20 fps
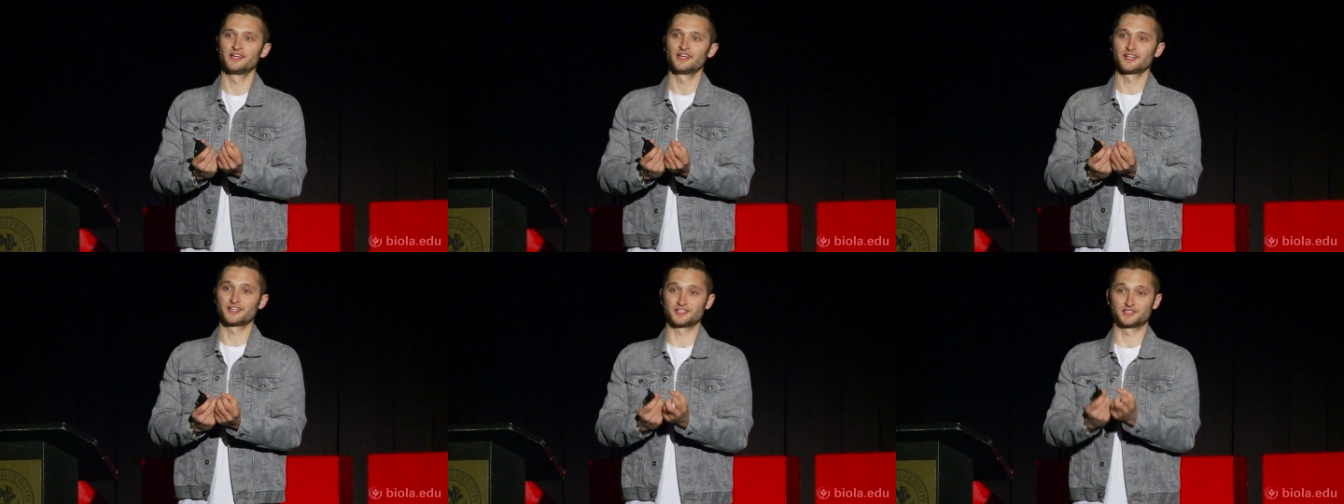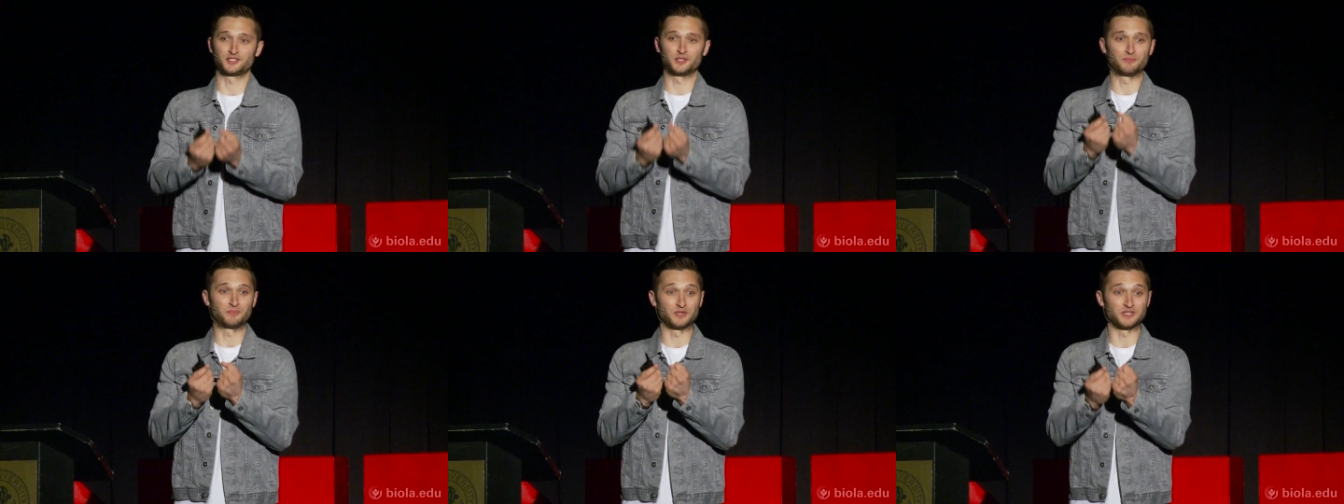because
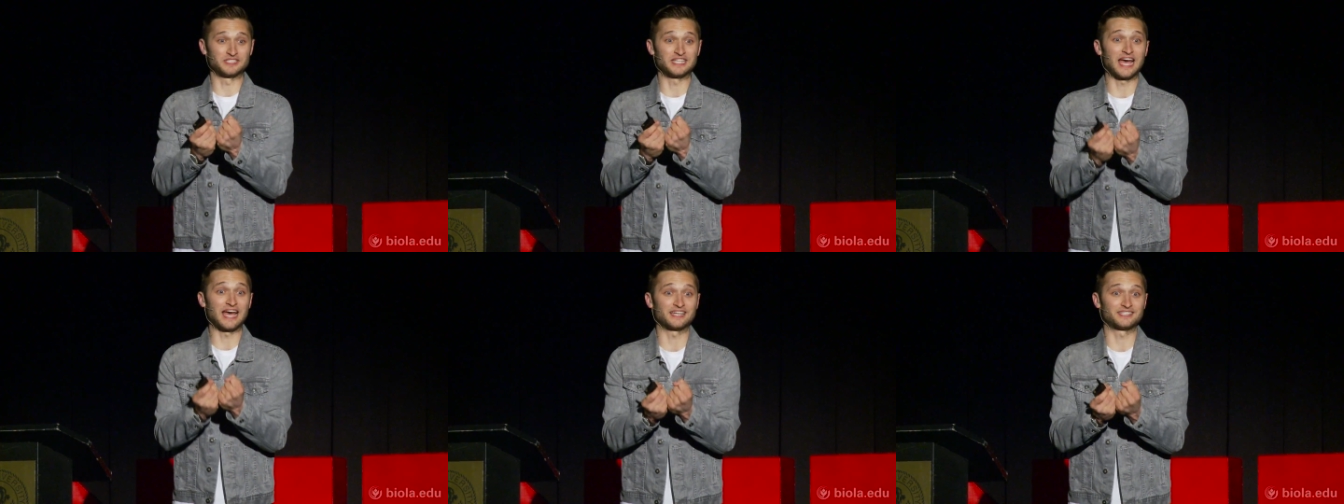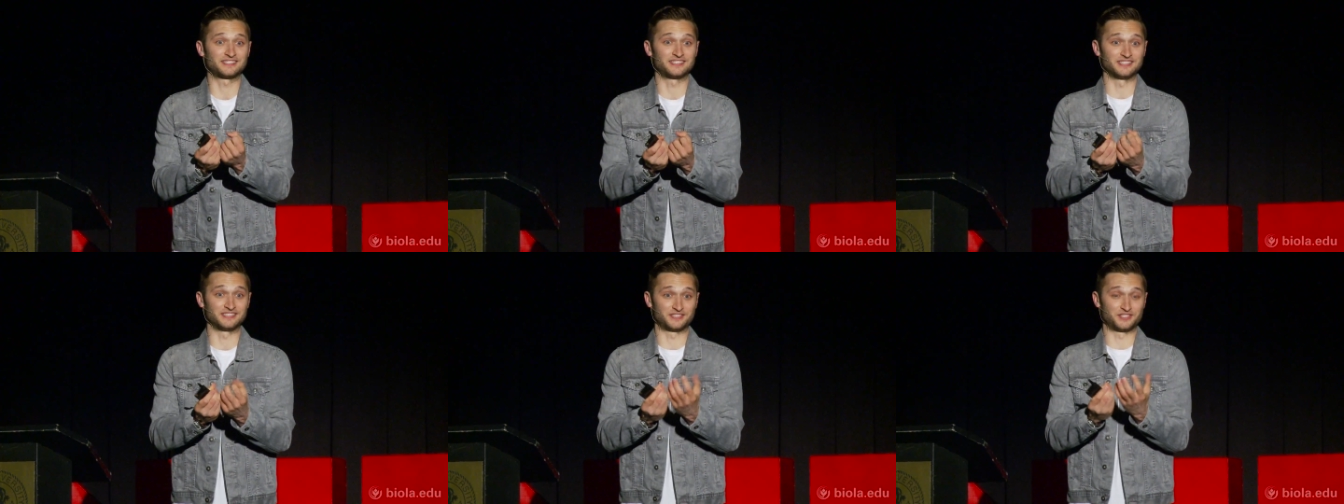to
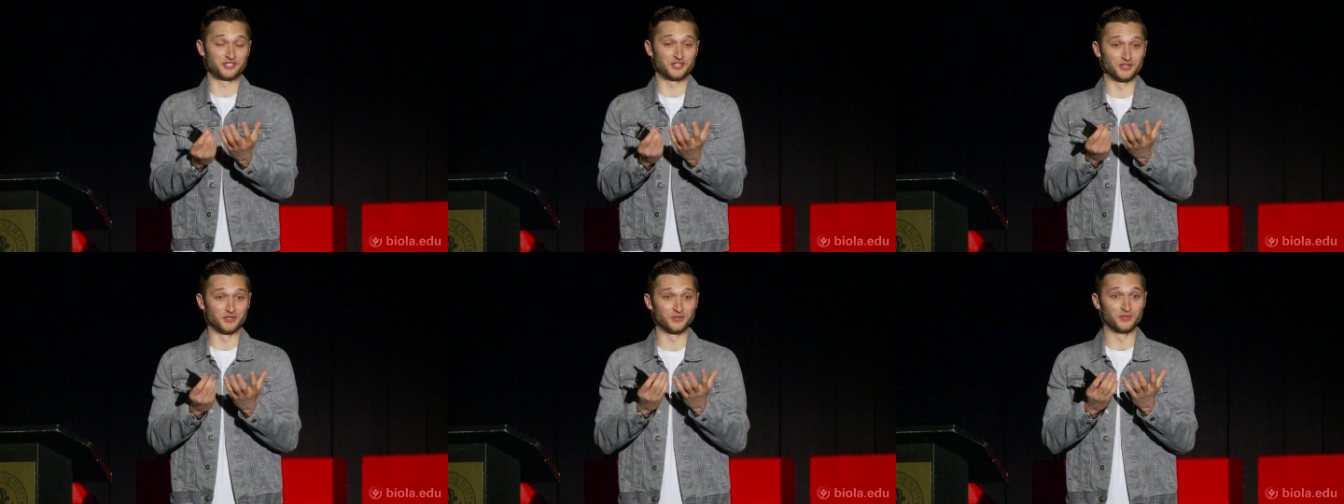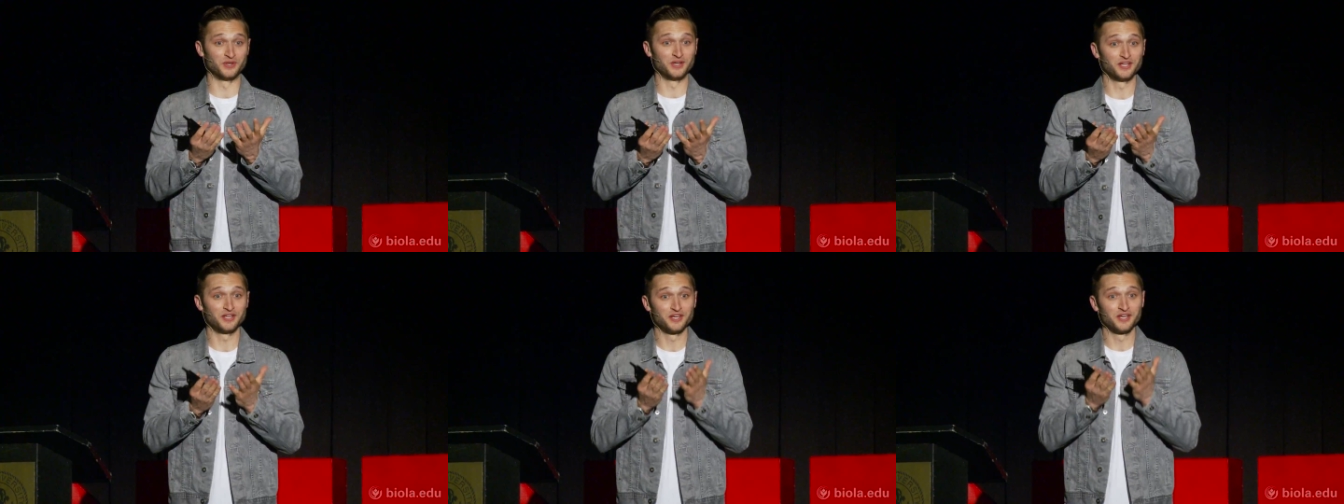possess is
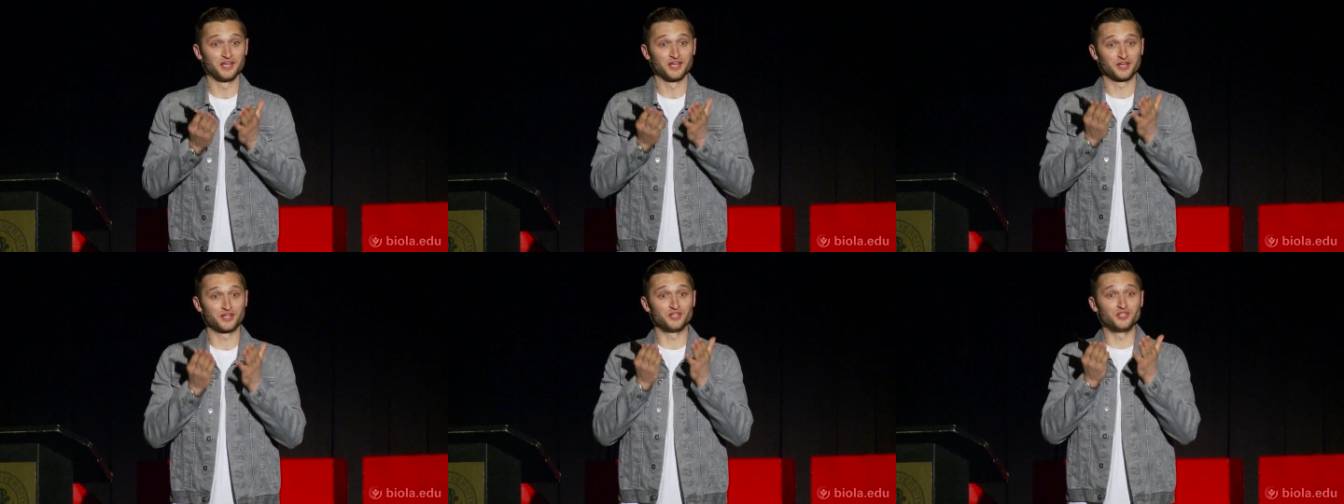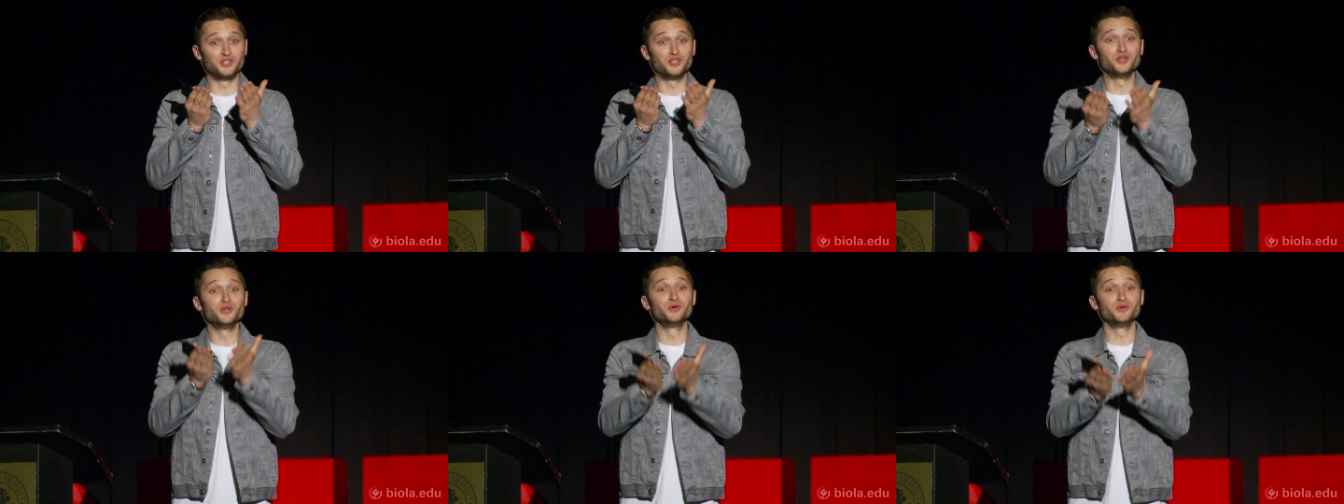to
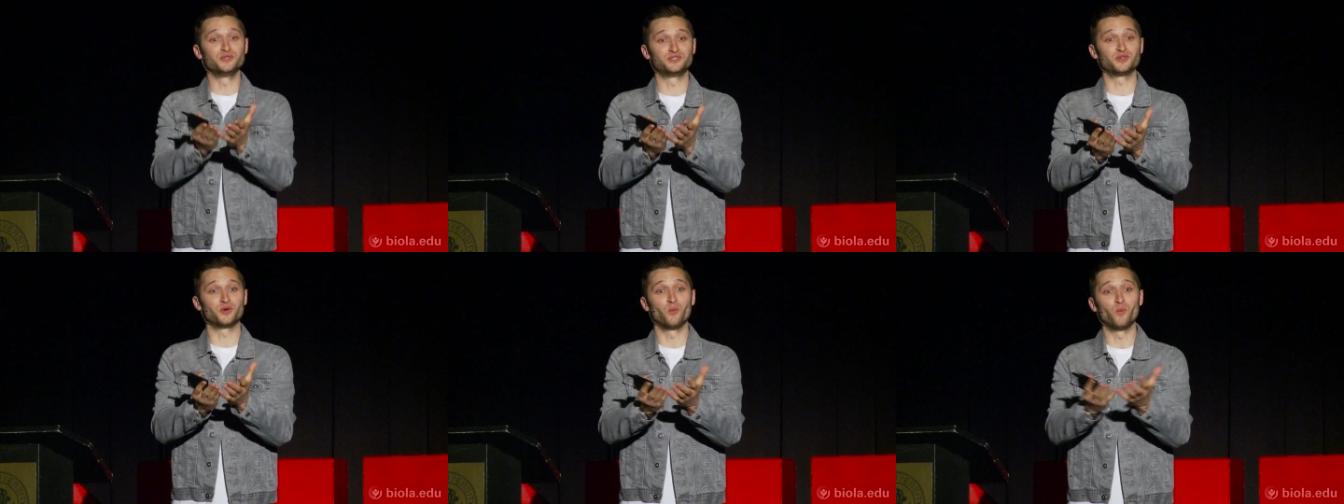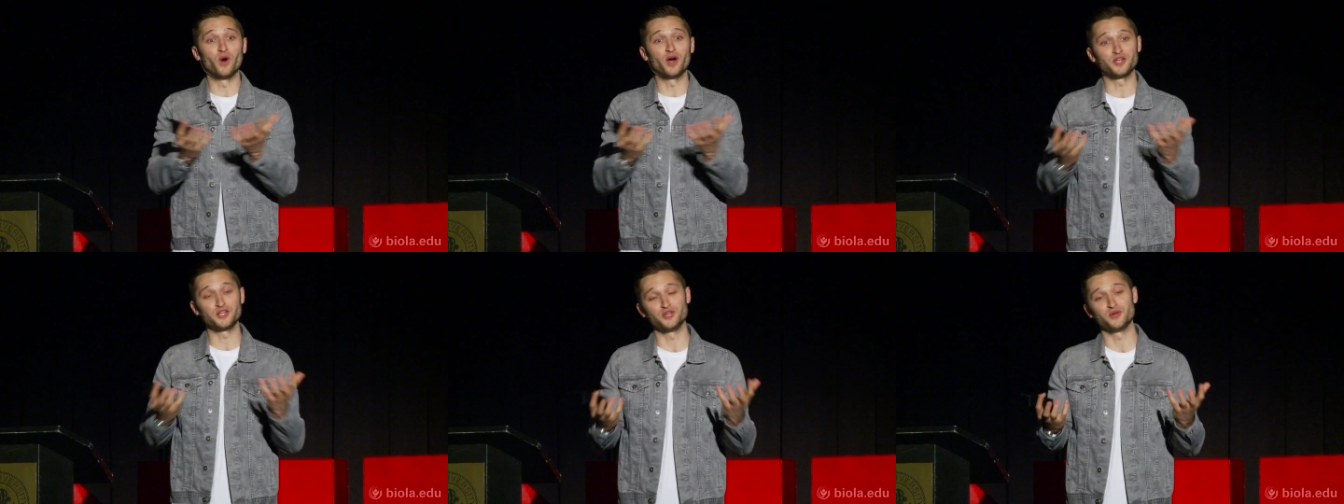use
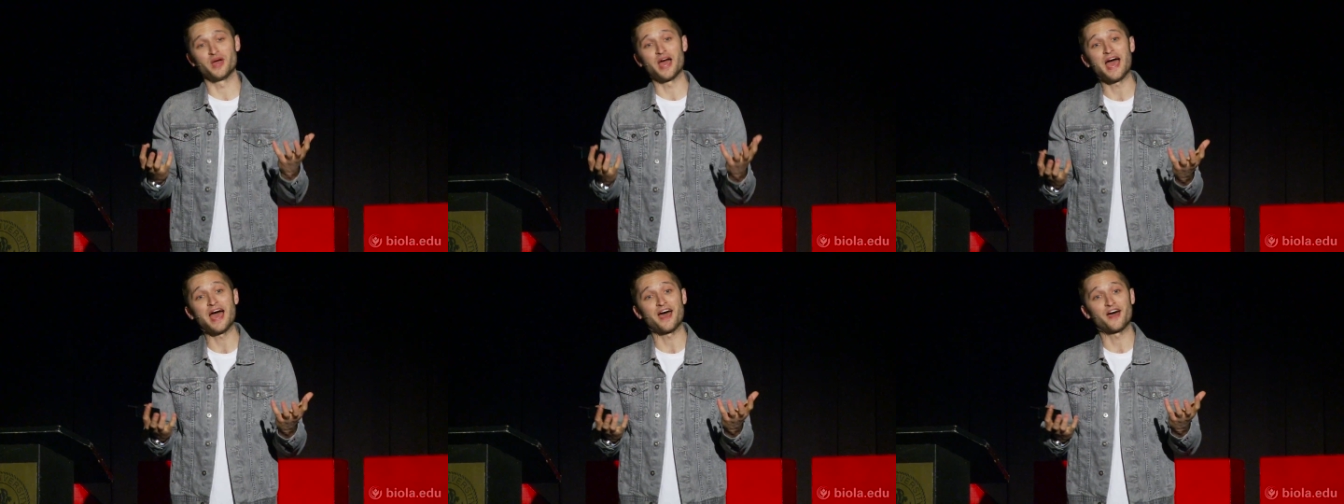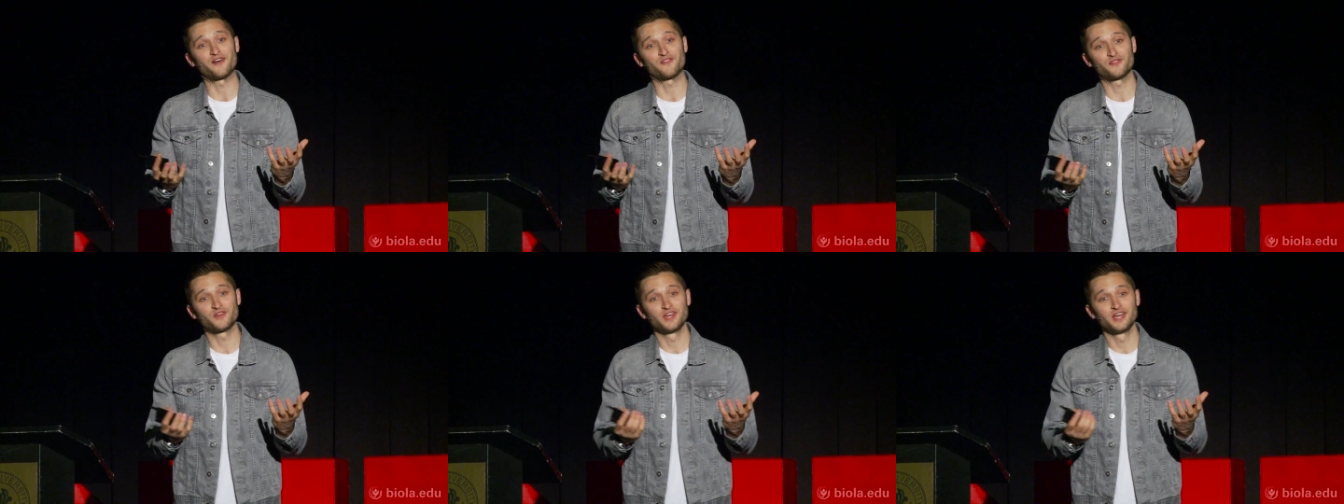what you
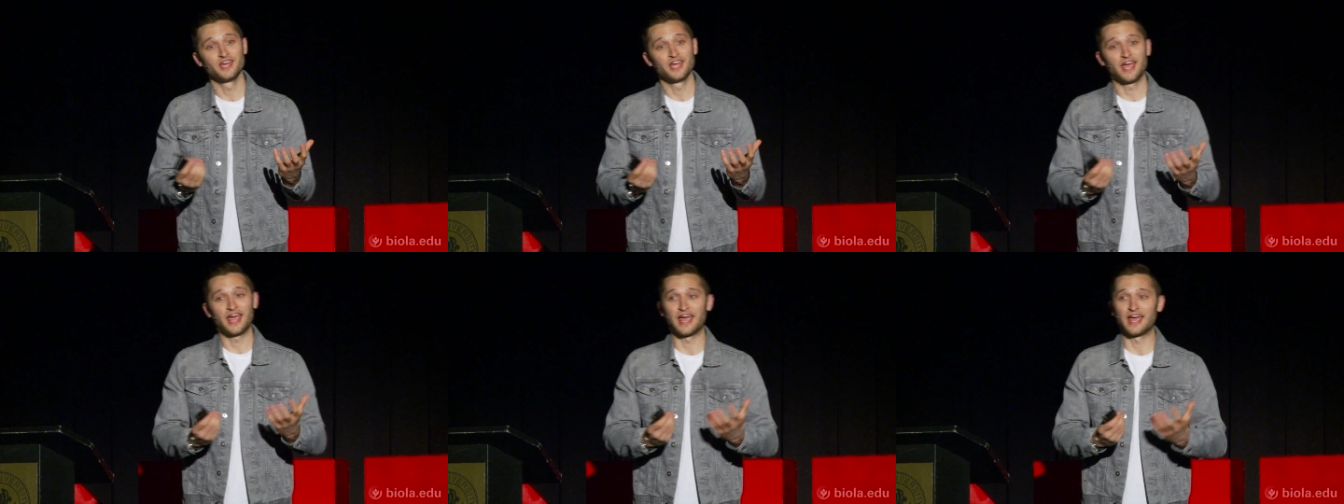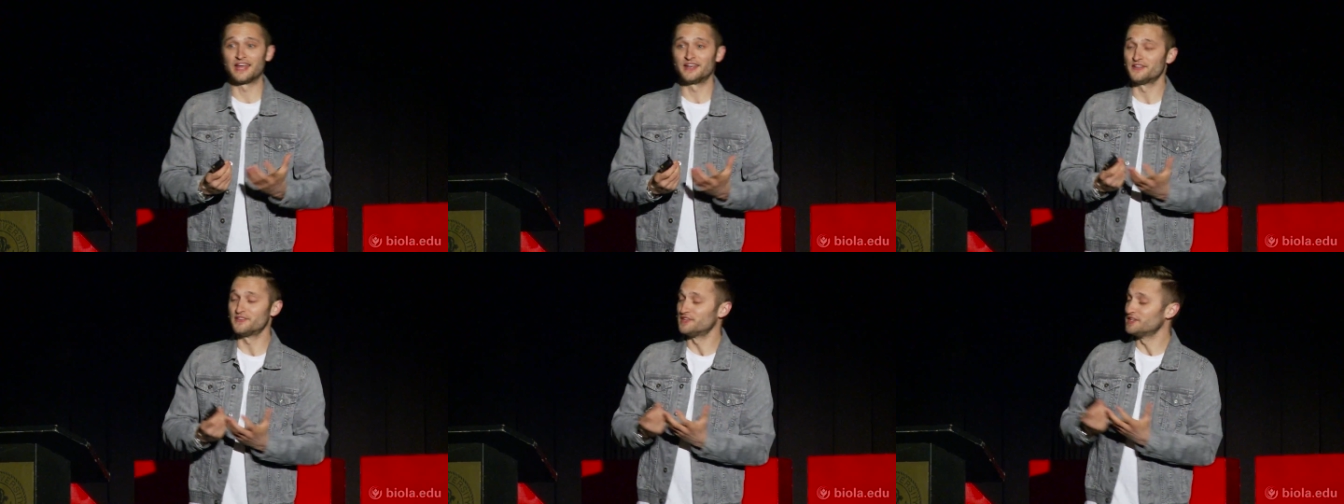have.
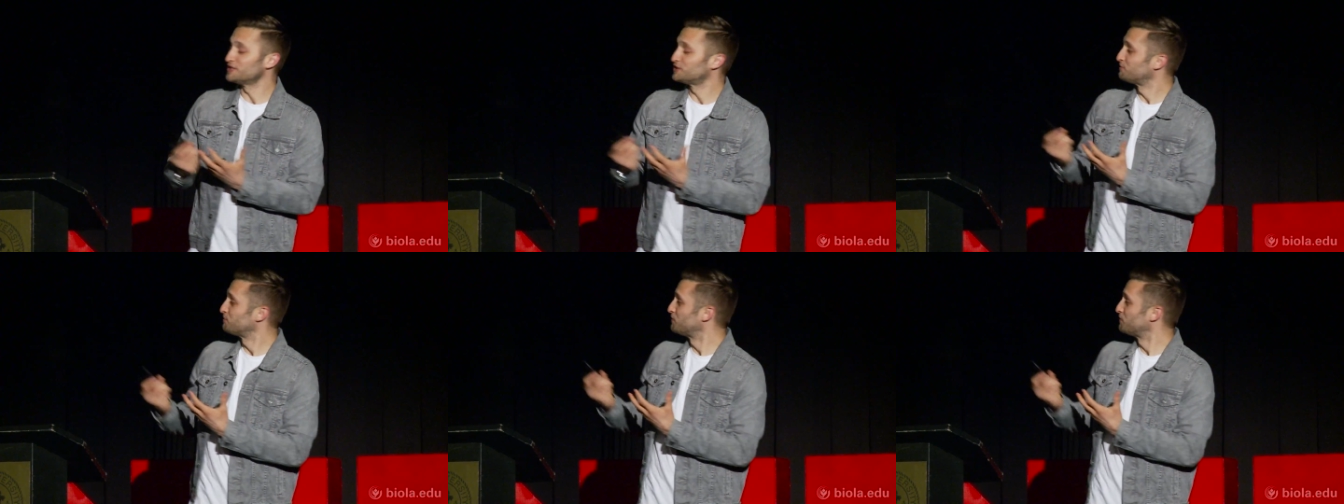And these